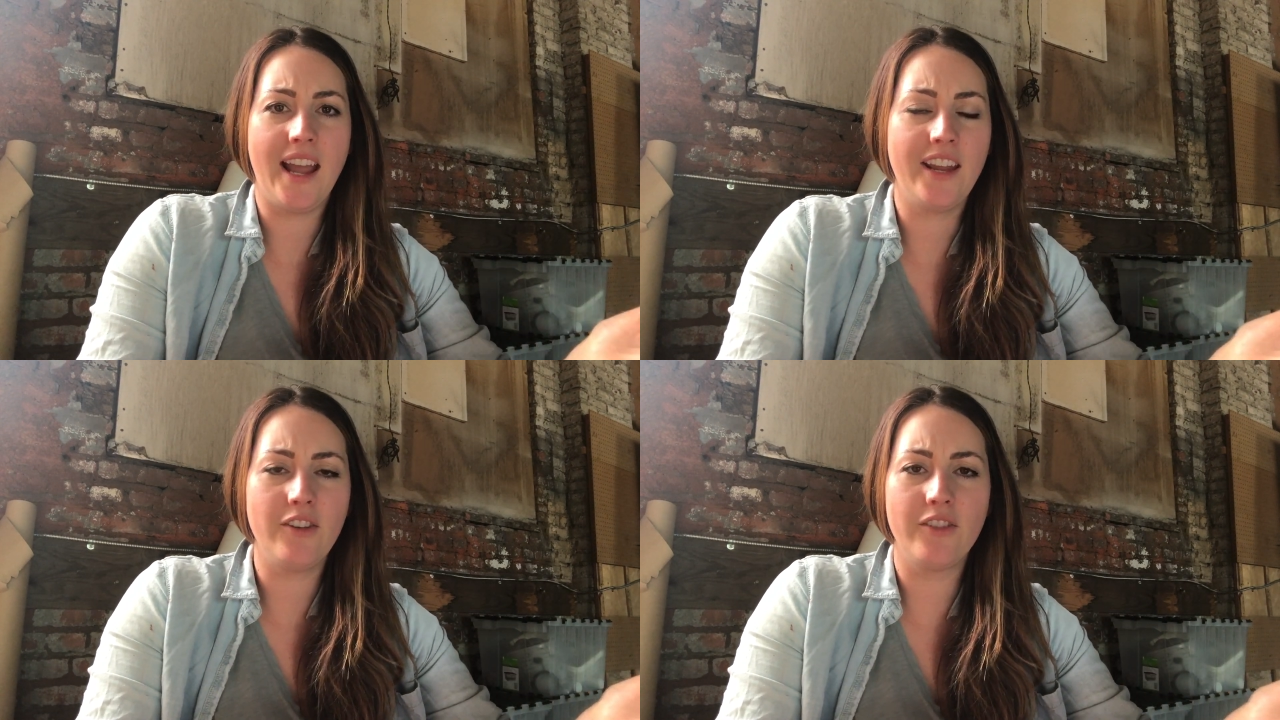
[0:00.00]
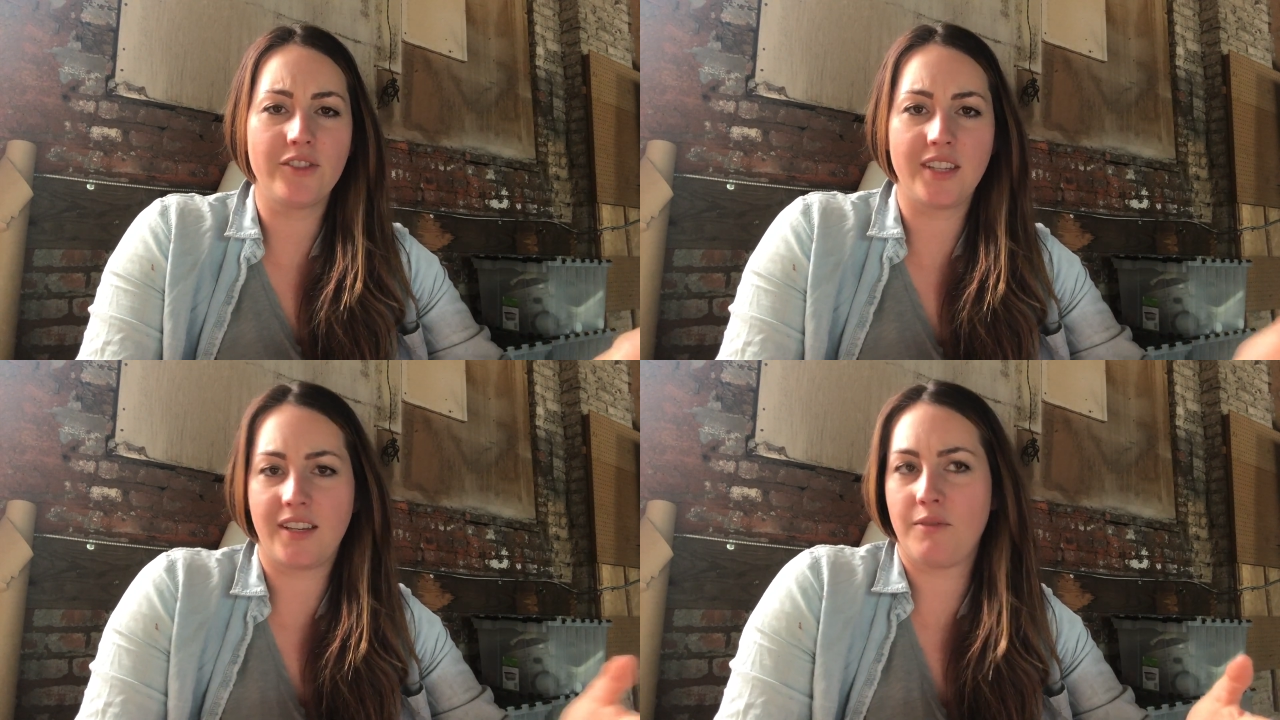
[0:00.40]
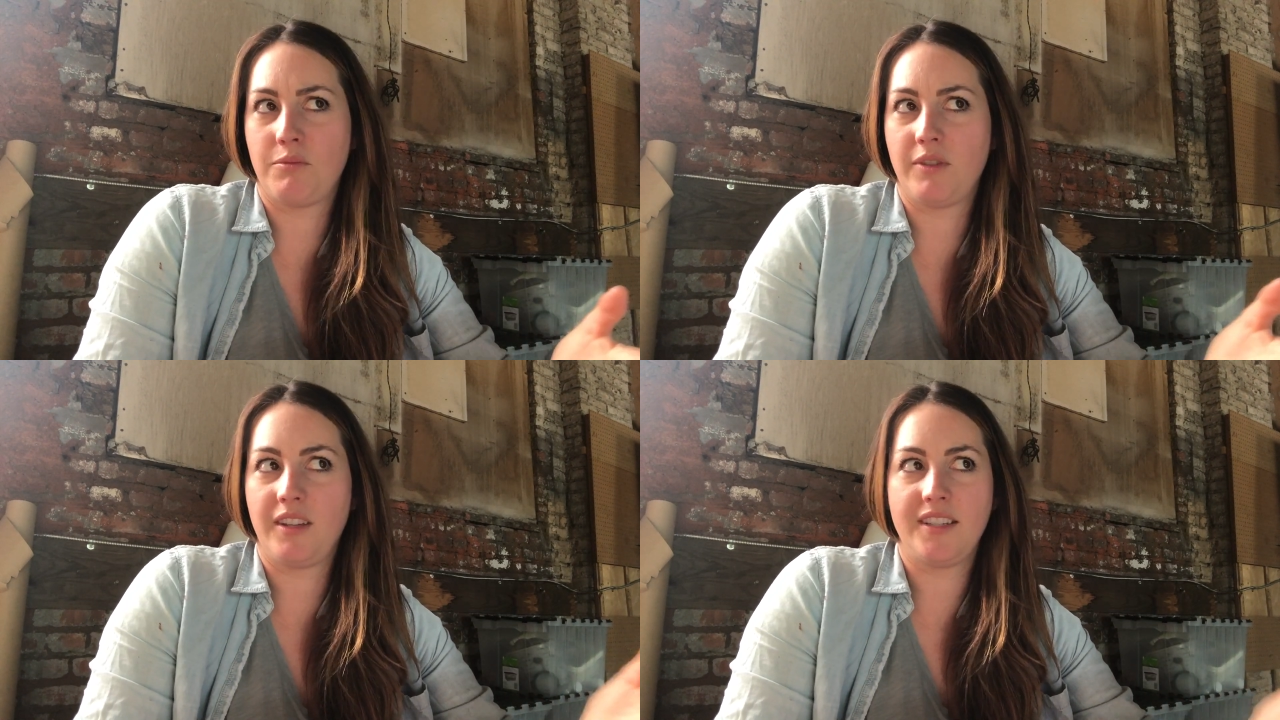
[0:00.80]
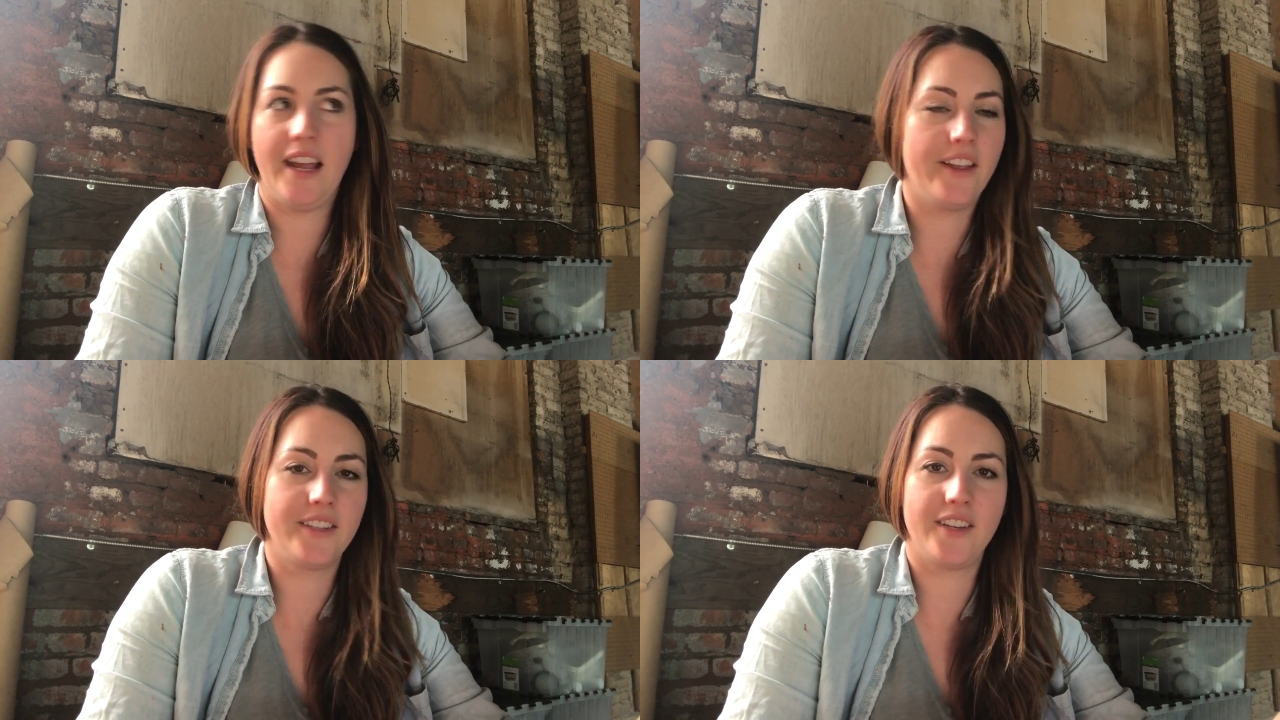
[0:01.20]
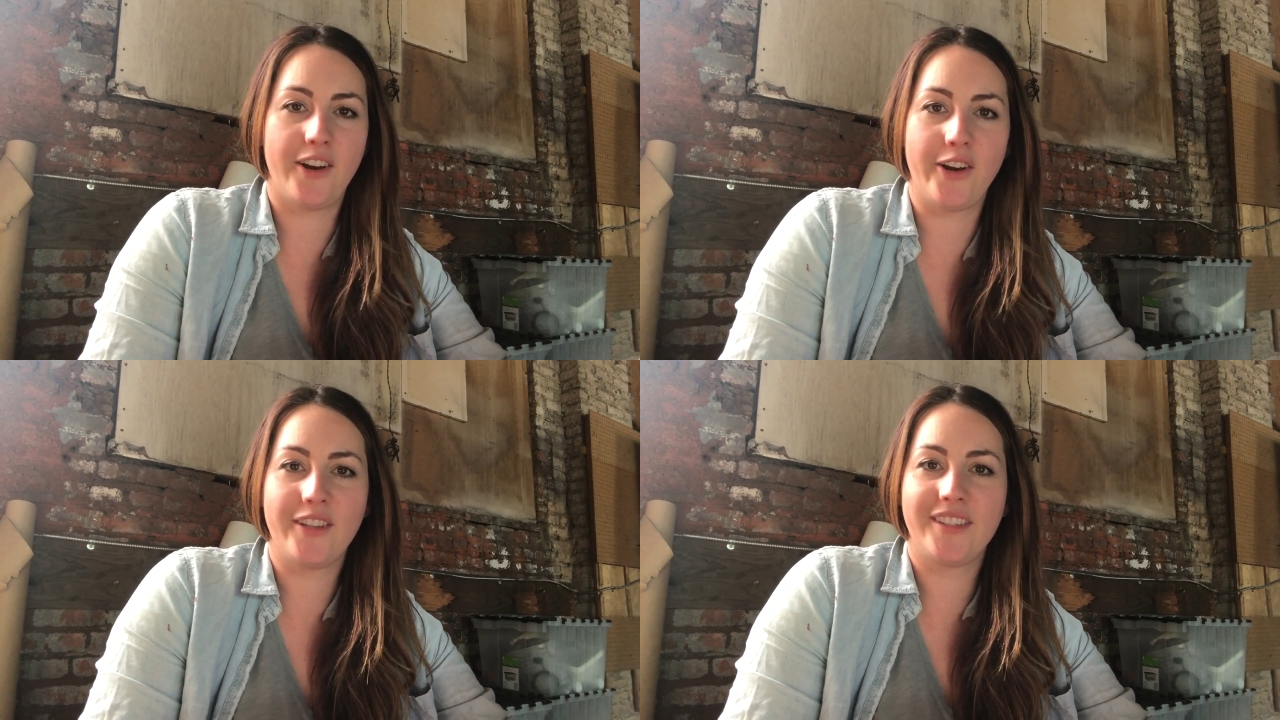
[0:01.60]
I hear there's like a really talented
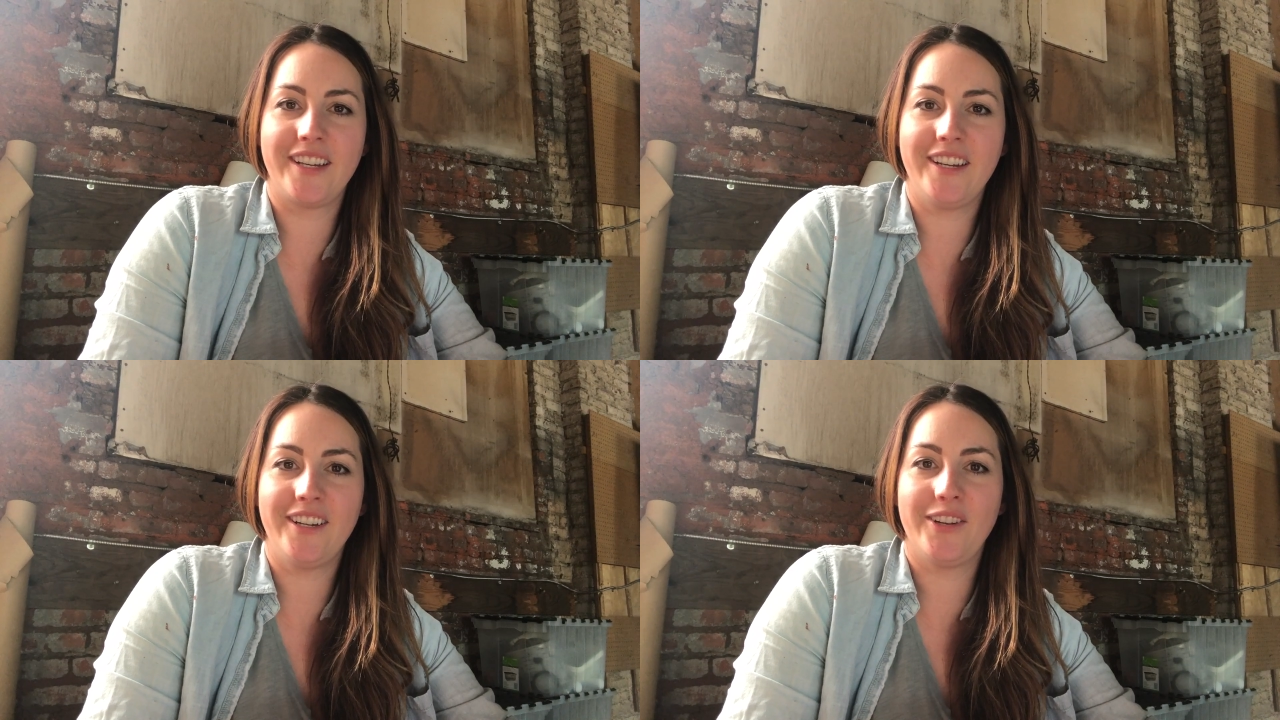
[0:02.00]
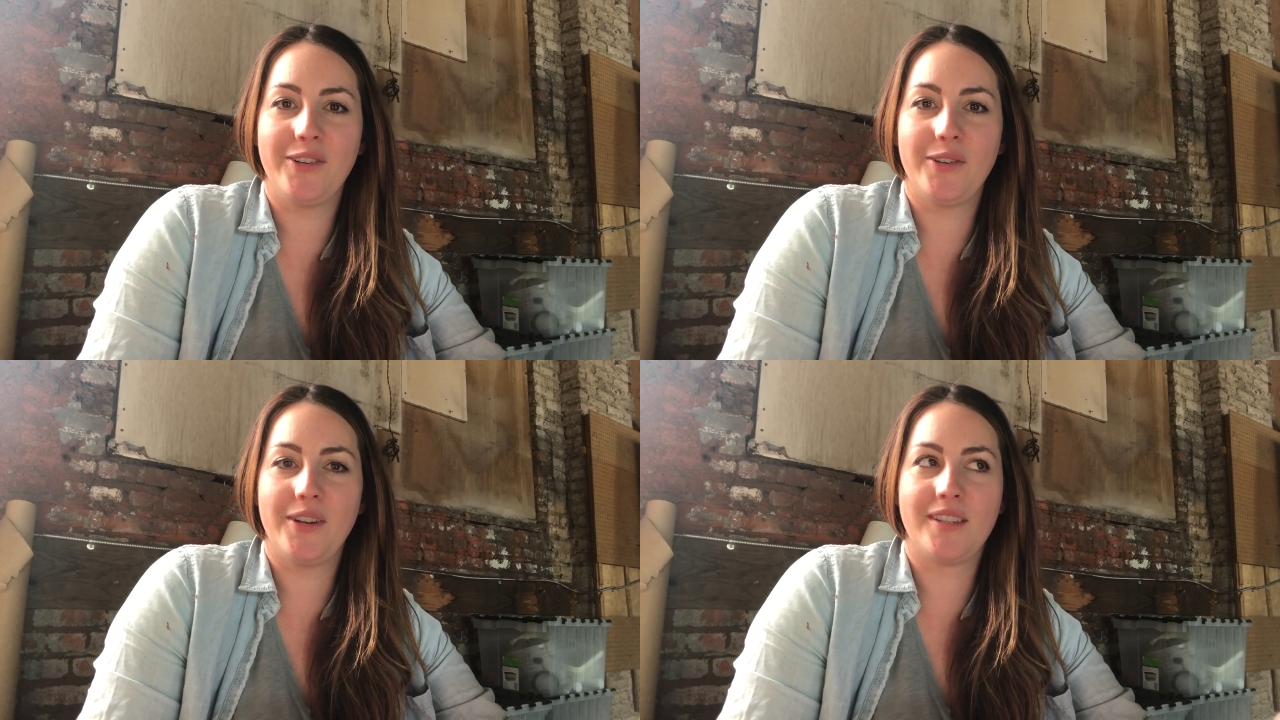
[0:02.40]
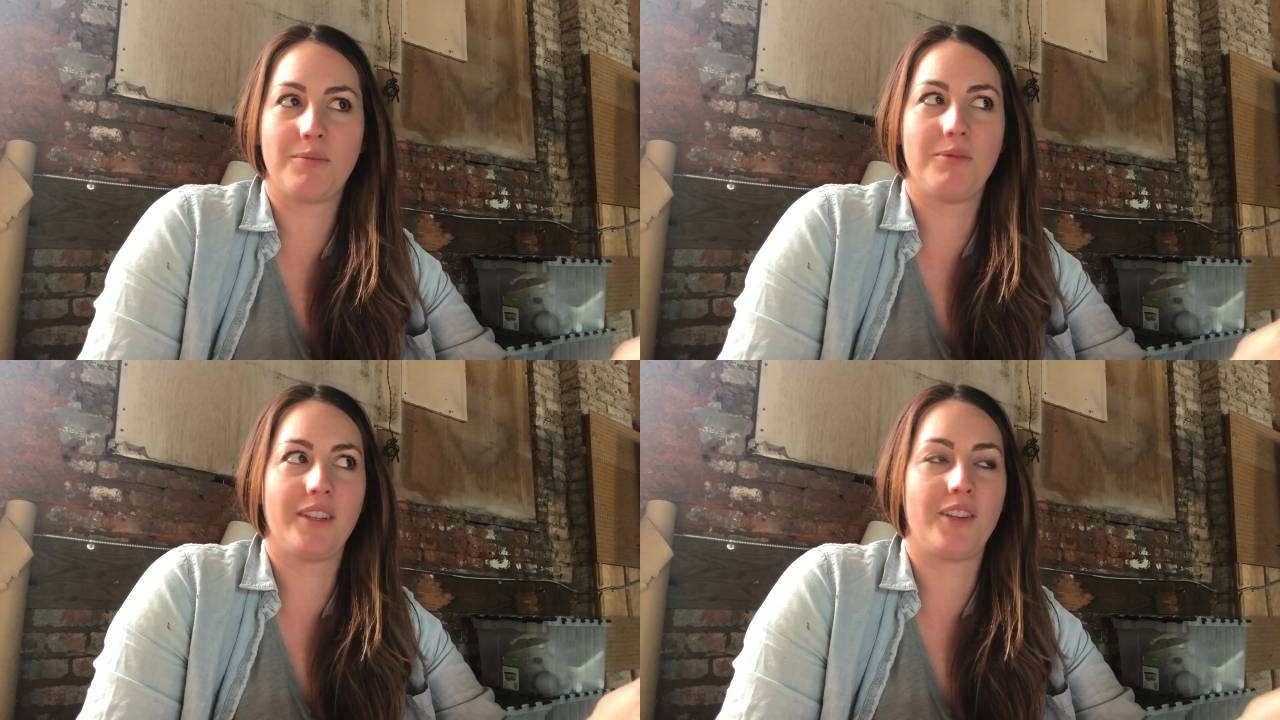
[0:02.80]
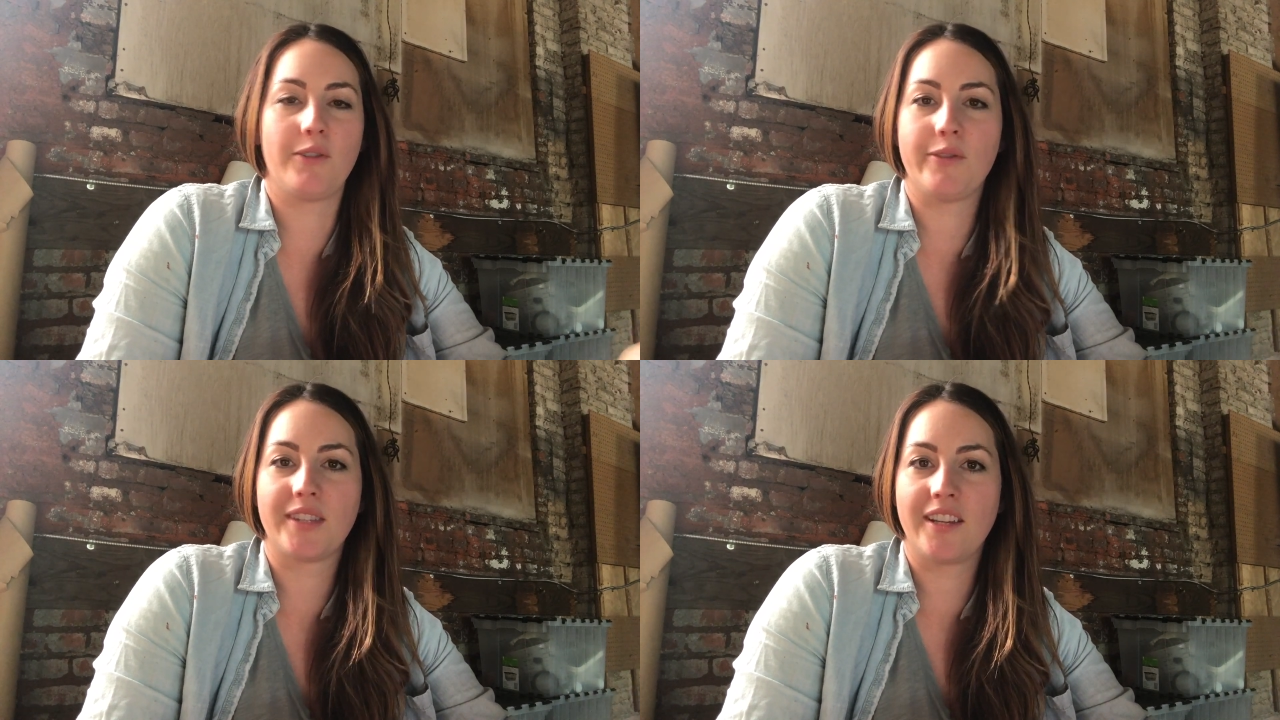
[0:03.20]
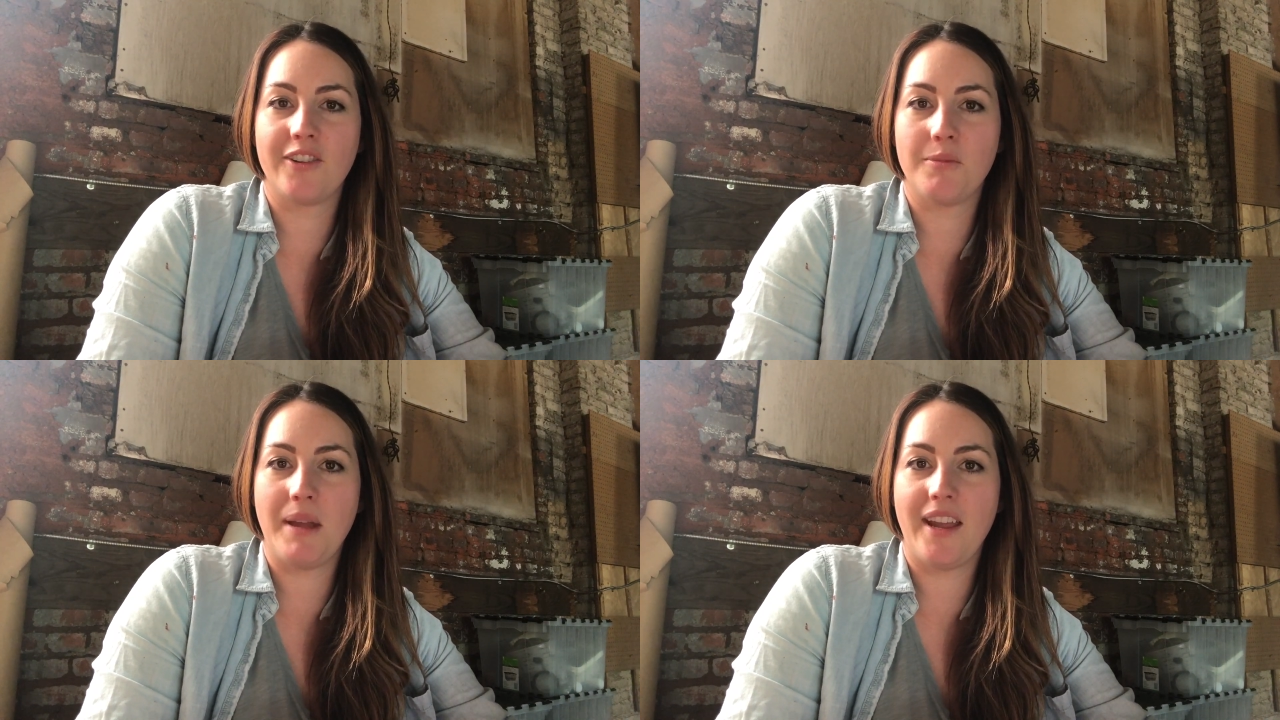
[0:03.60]
artist here who is really grossly
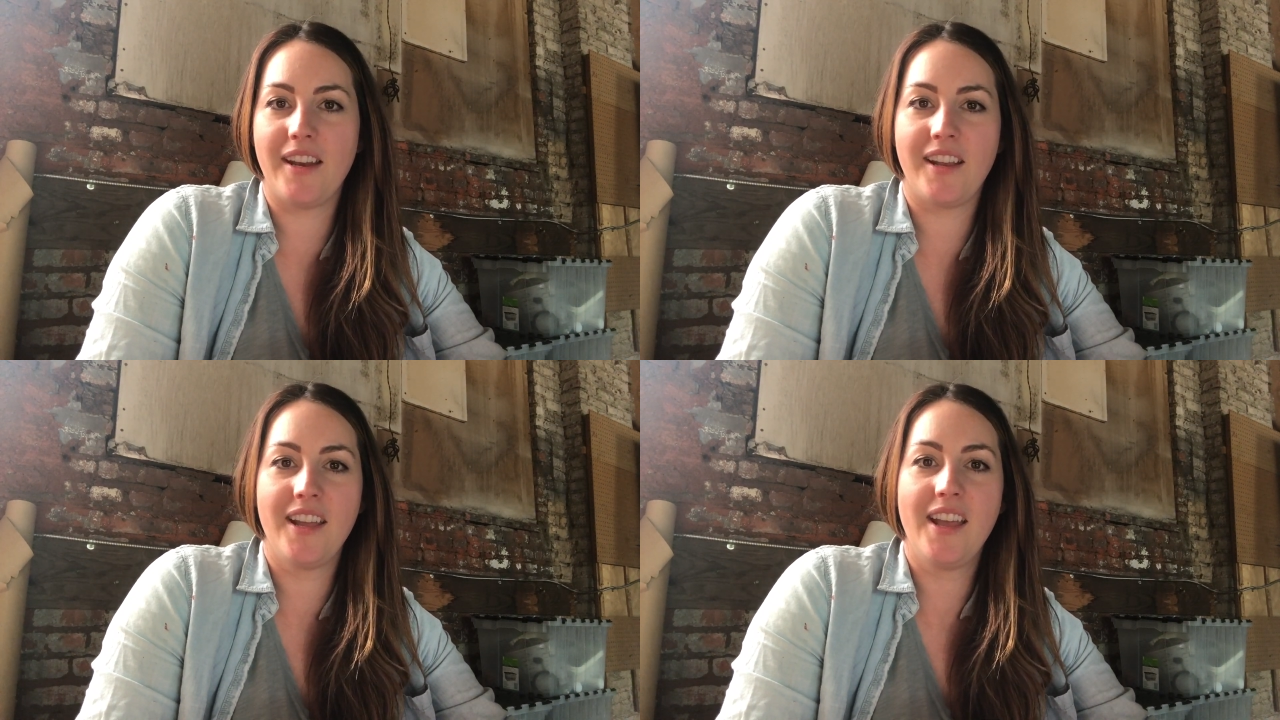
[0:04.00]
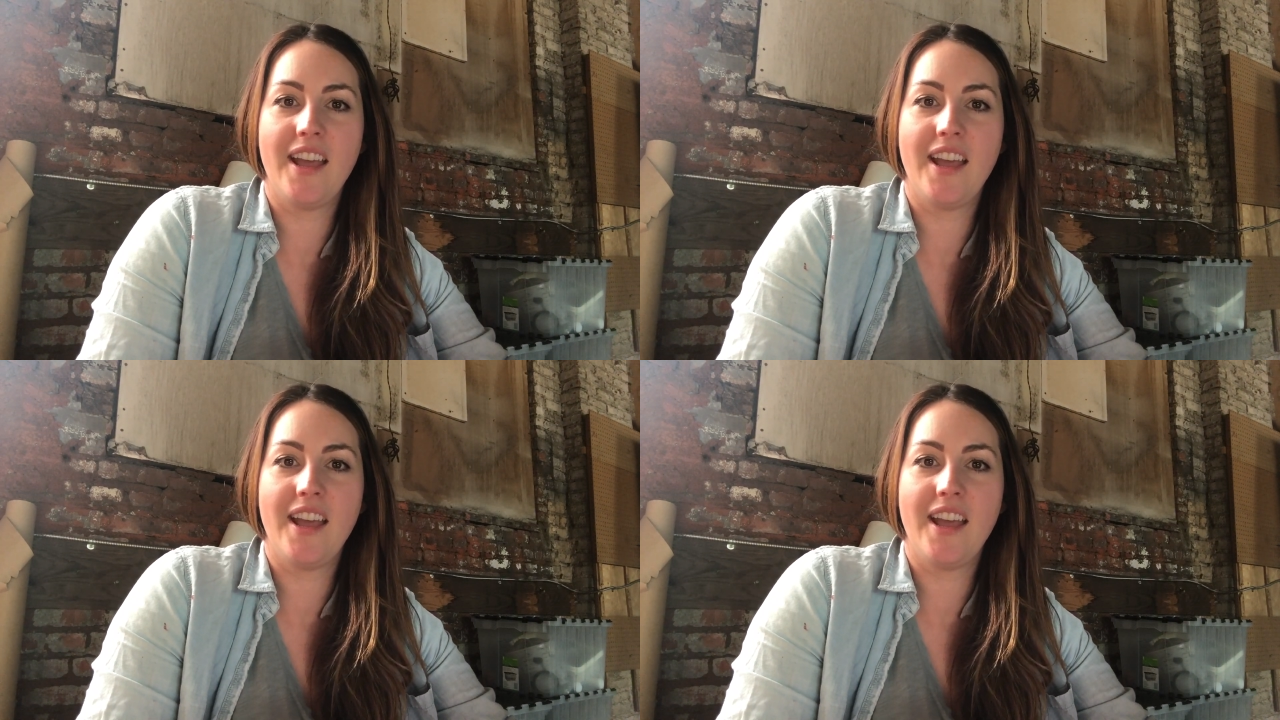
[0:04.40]
underpaid,